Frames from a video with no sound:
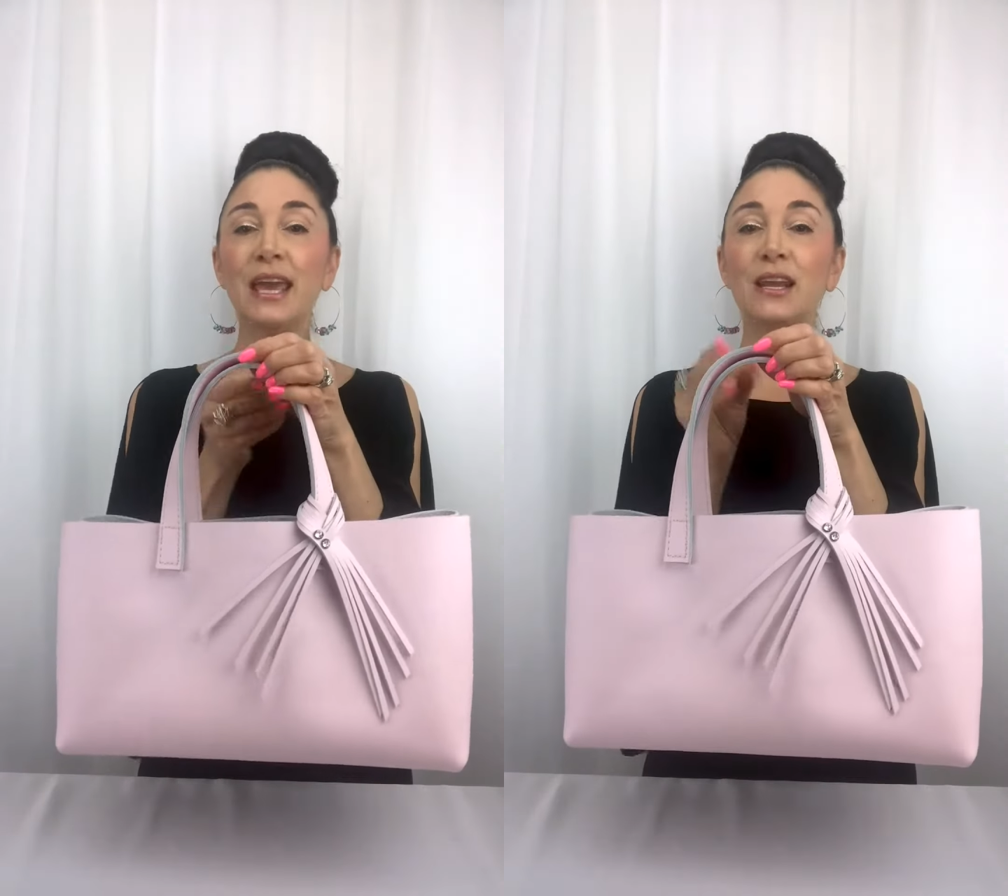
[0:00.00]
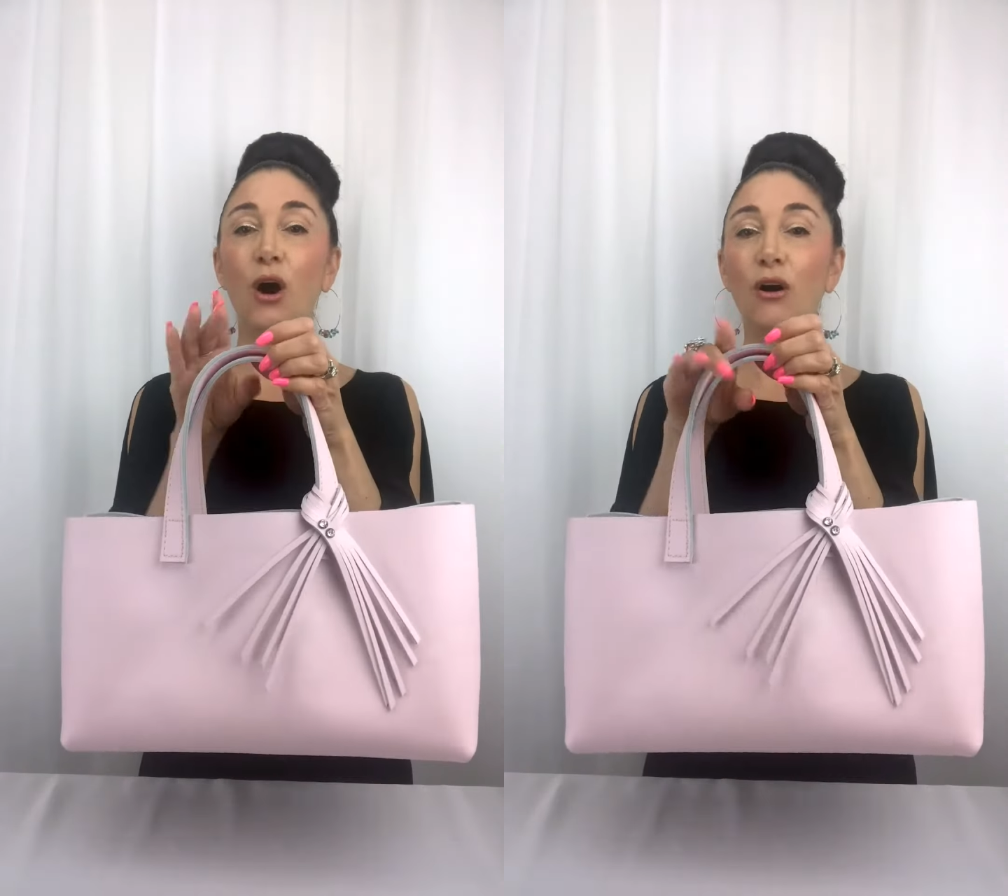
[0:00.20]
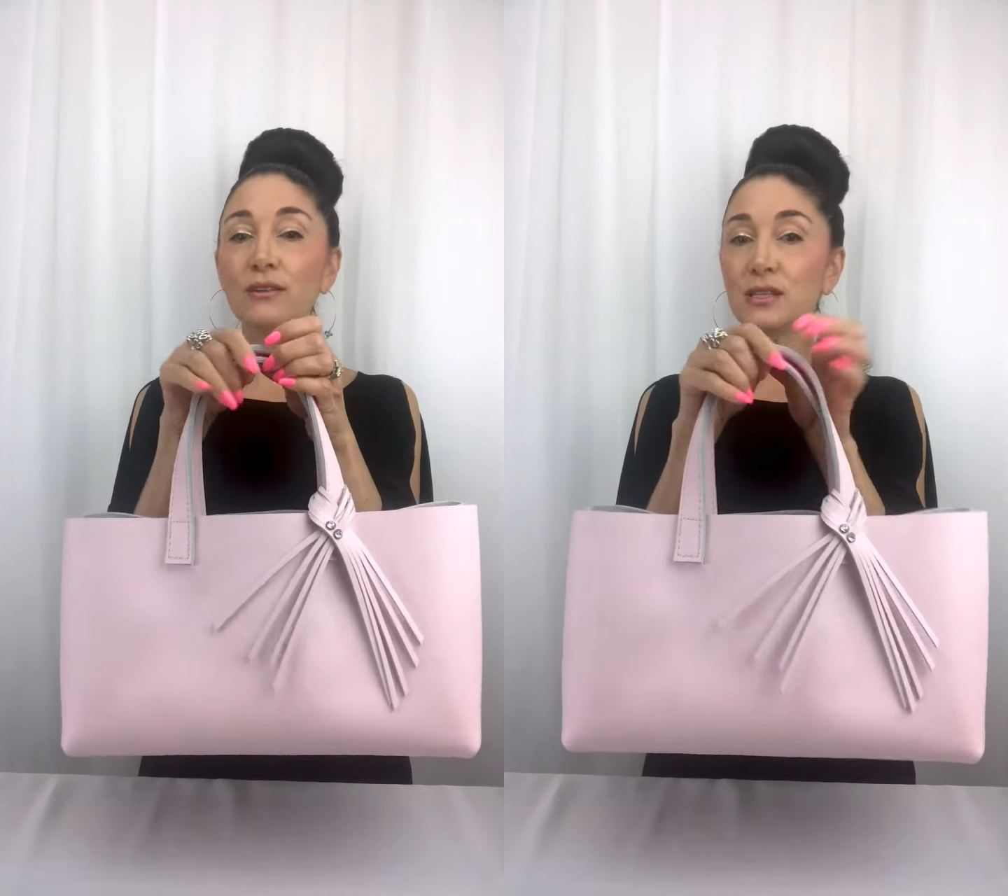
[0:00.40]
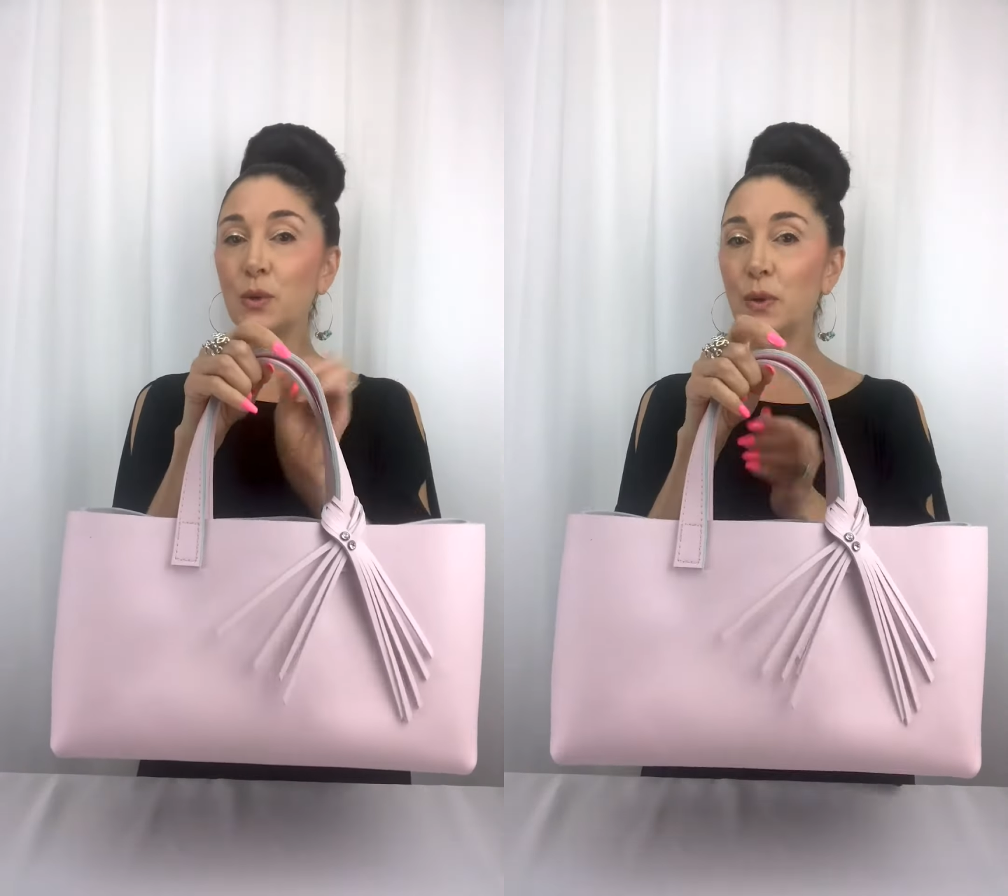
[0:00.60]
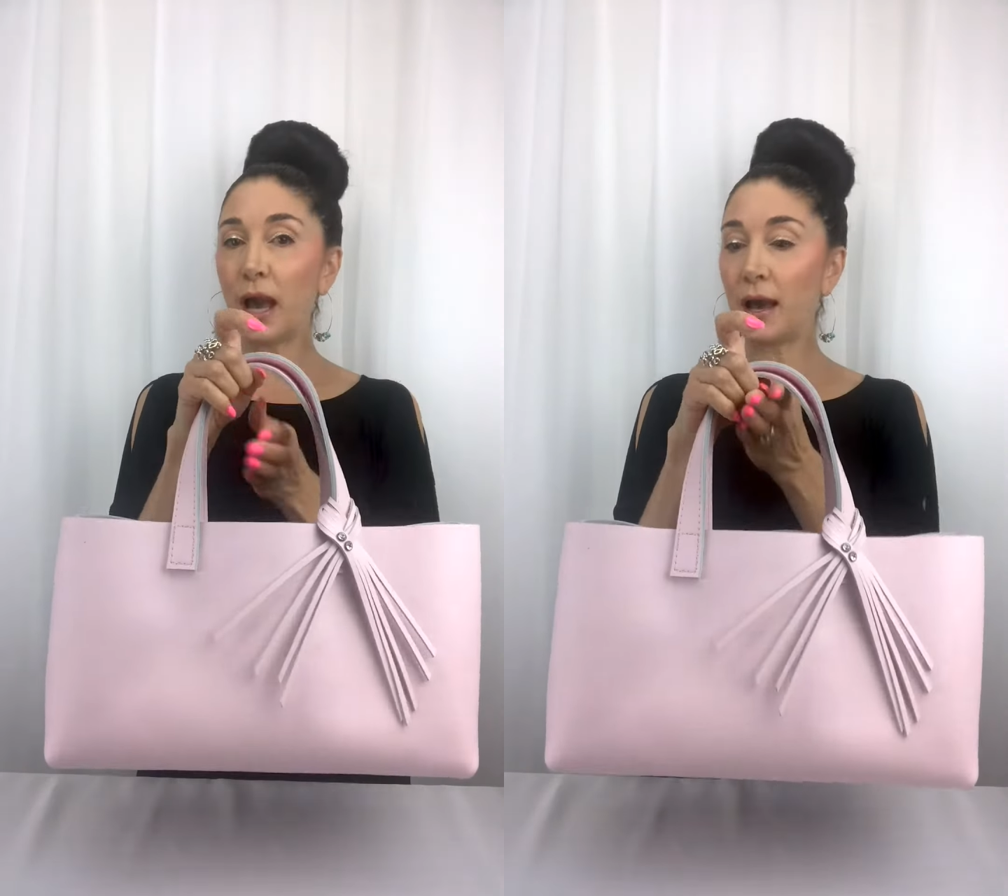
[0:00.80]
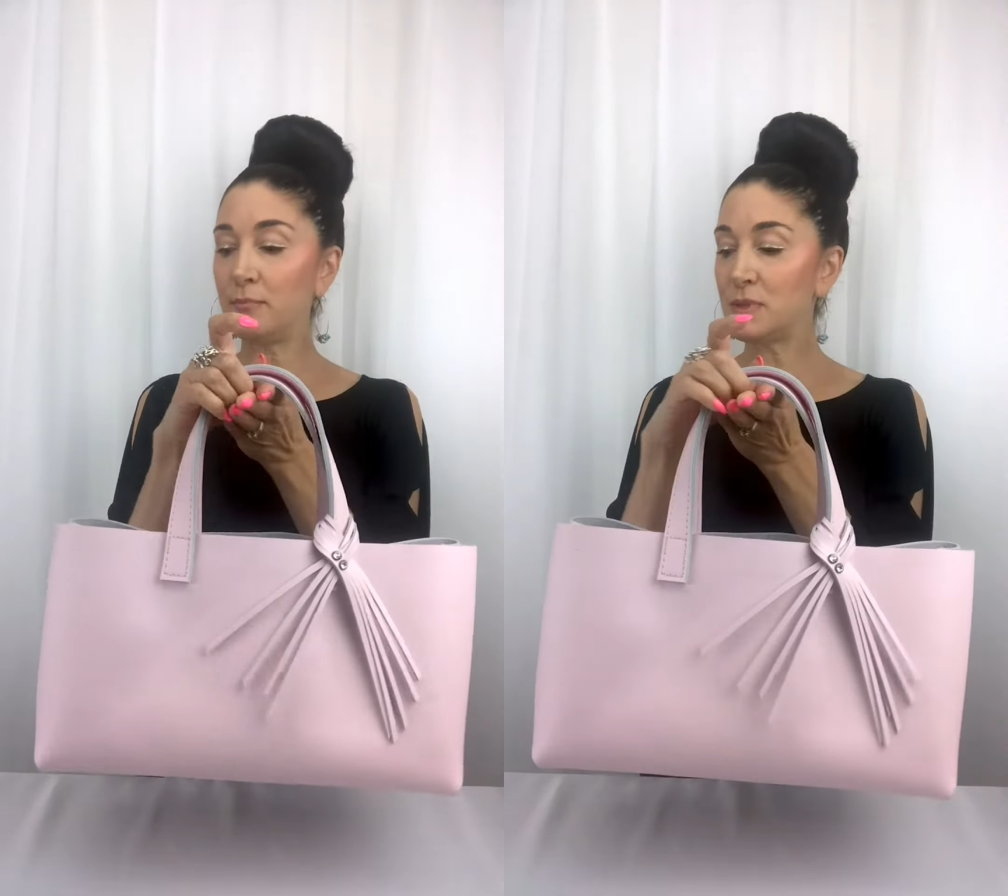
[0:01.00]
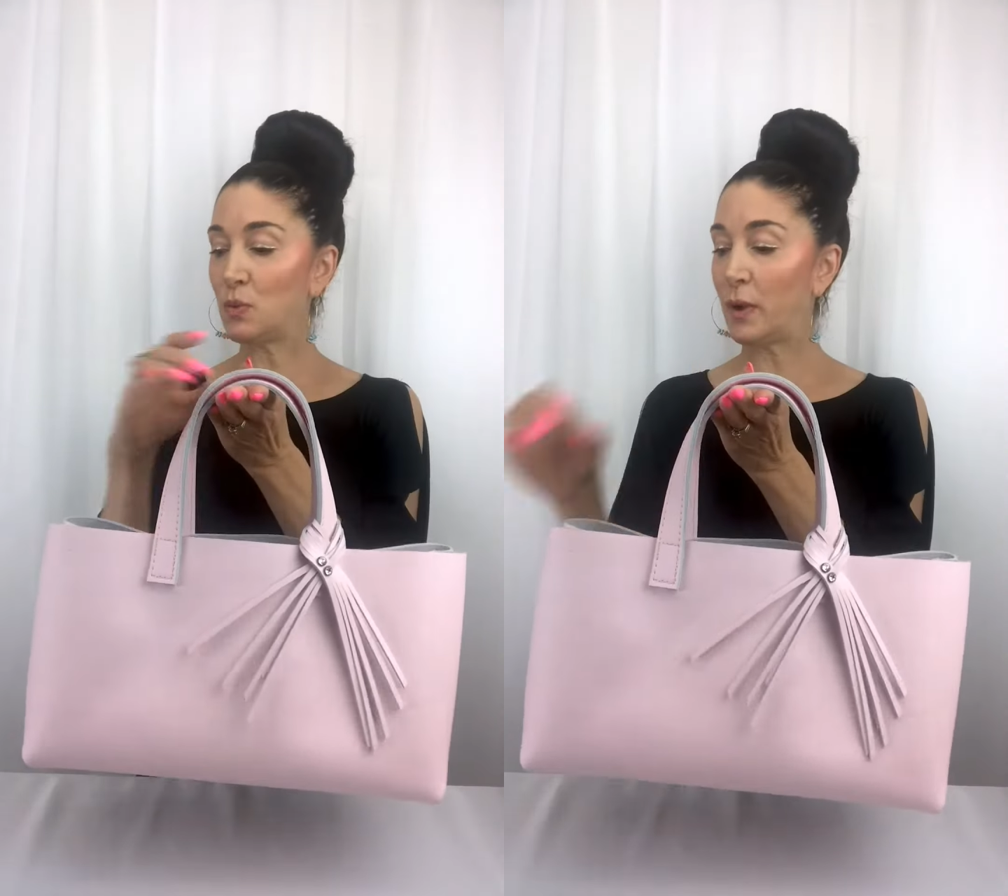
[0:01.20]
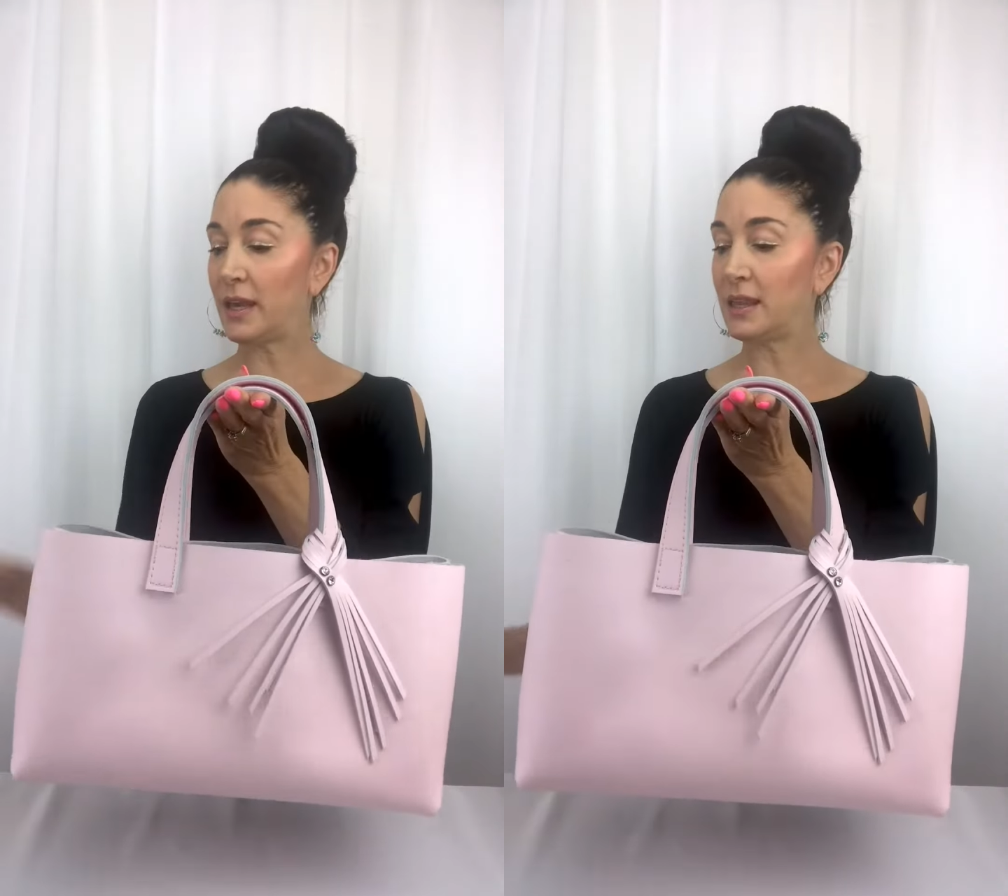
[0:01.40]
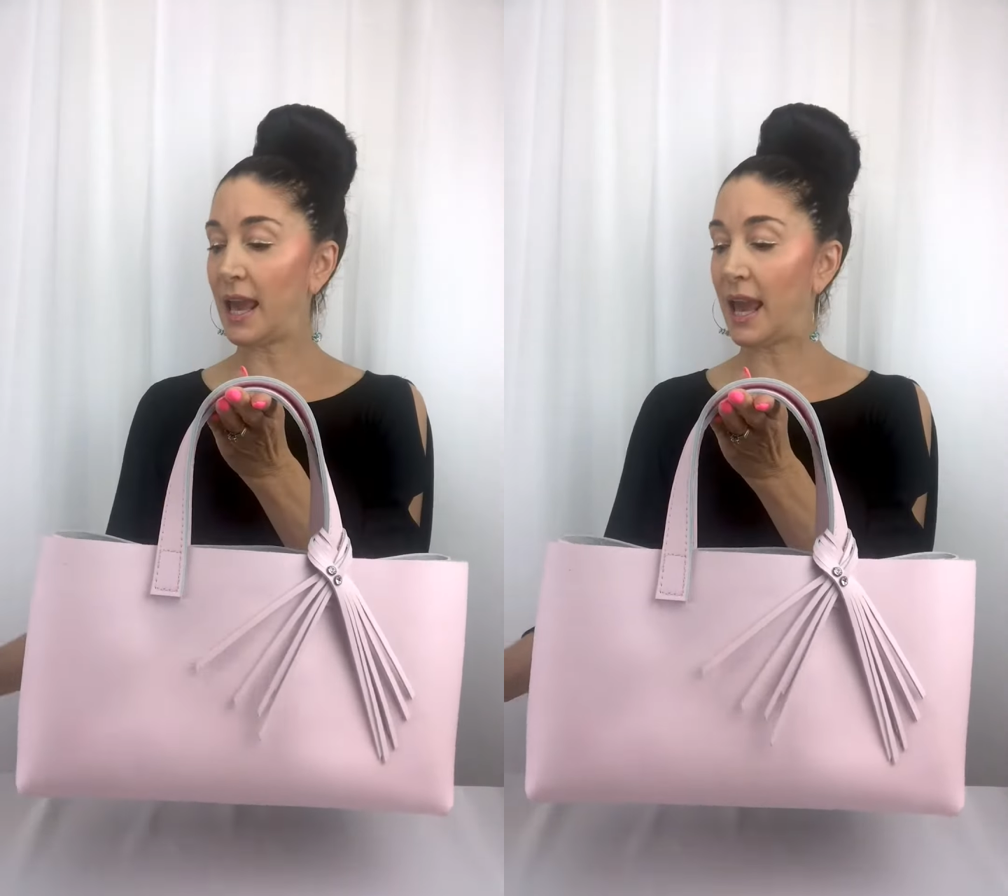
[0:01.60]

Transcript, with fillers: It also comes with